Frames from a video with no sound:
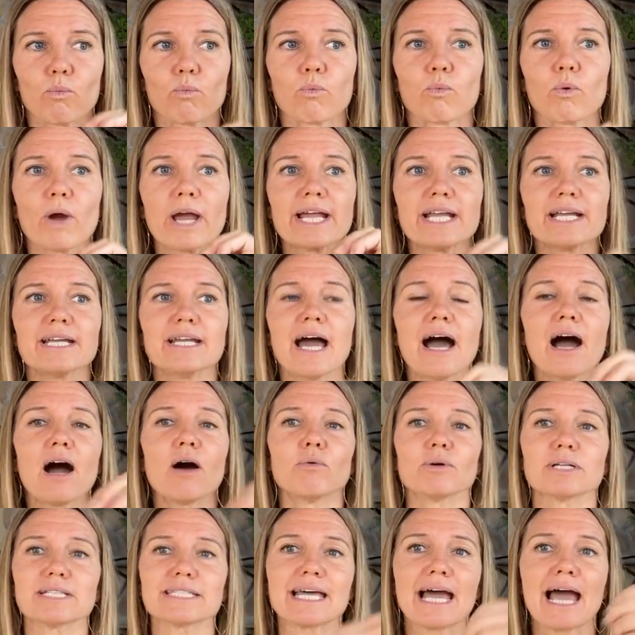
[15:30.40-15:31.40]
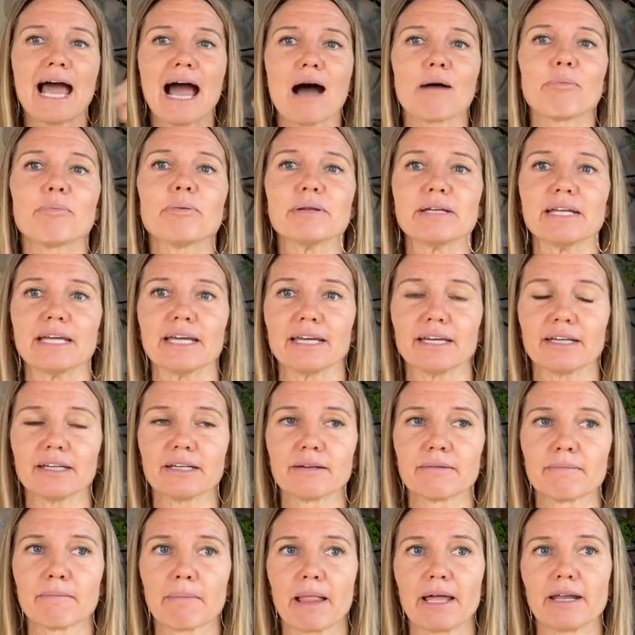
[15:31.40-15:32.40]
right now what's happening,
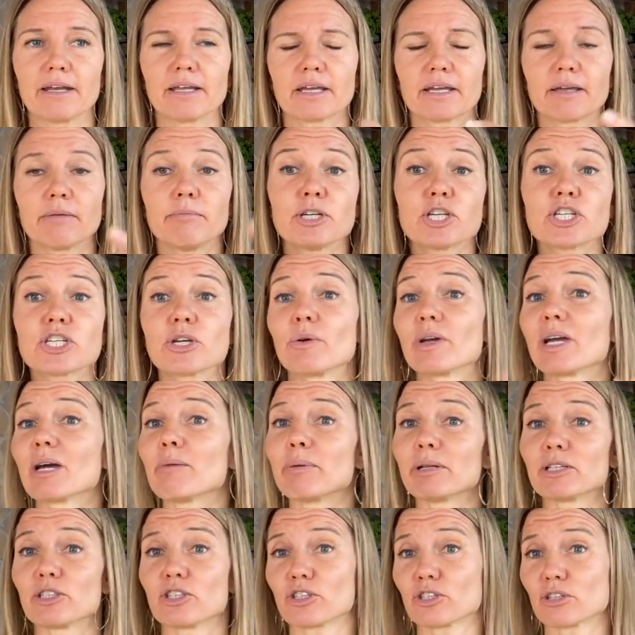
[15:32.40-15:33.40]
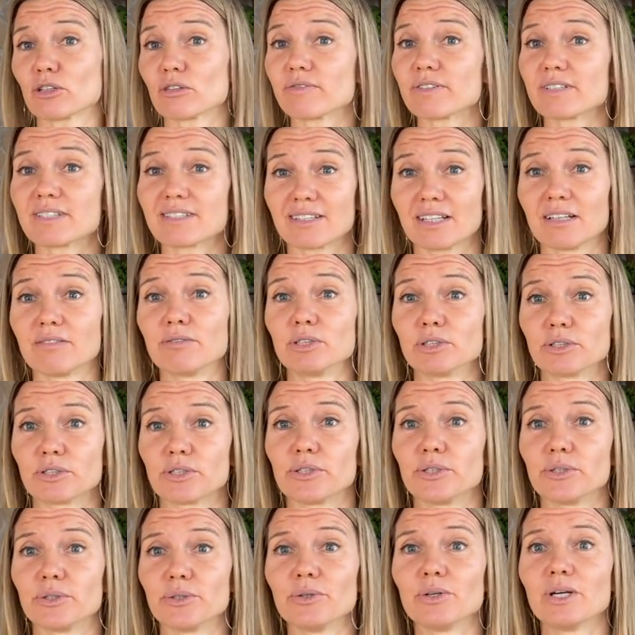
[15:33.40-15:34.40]
and it can be showing up on surface level
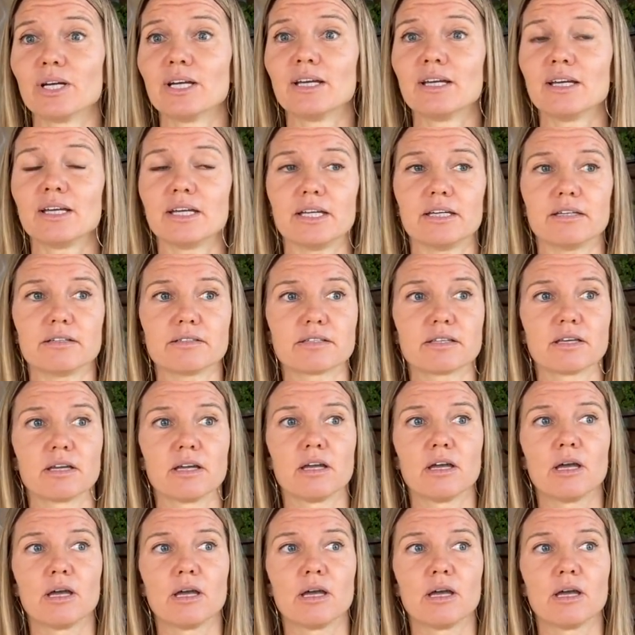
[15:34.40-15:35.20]
too, is